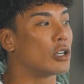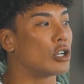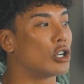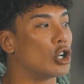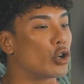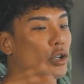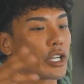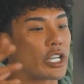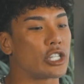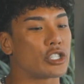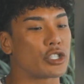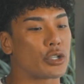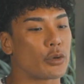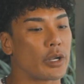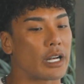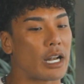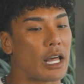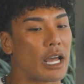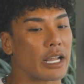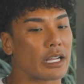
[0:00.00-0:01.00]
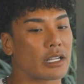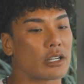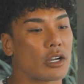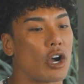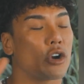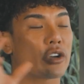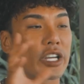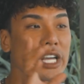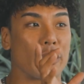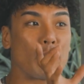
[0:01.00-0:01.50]
look into it like,
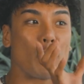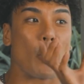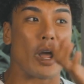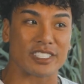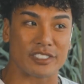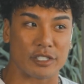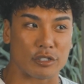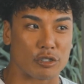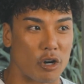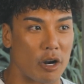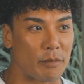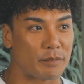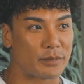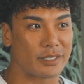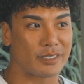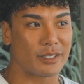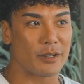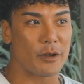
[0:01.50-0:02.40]
okay, where's the drops?